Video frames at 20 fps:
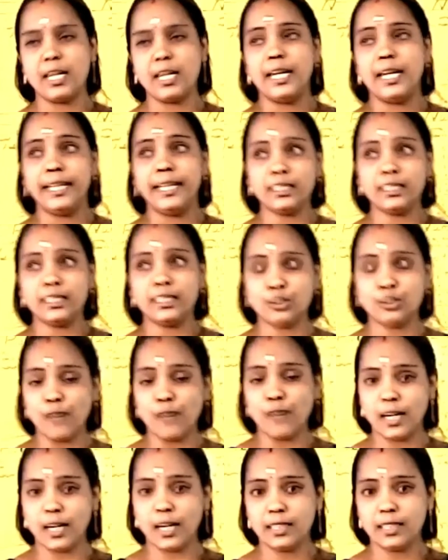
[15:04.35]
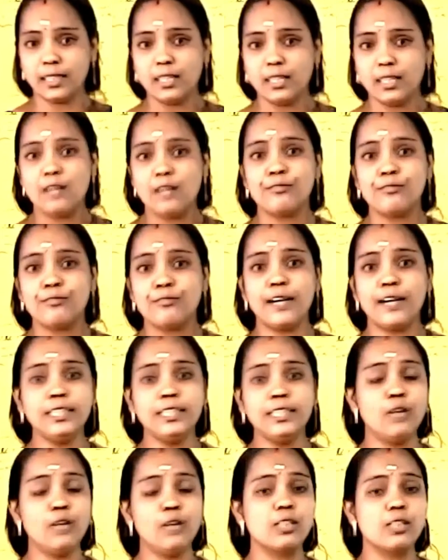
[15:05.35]
Next one, find
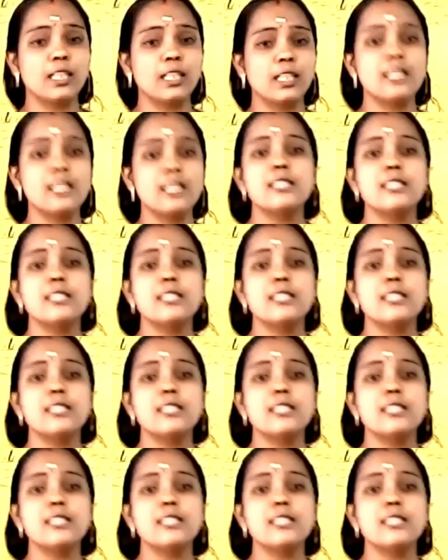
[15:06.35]
out the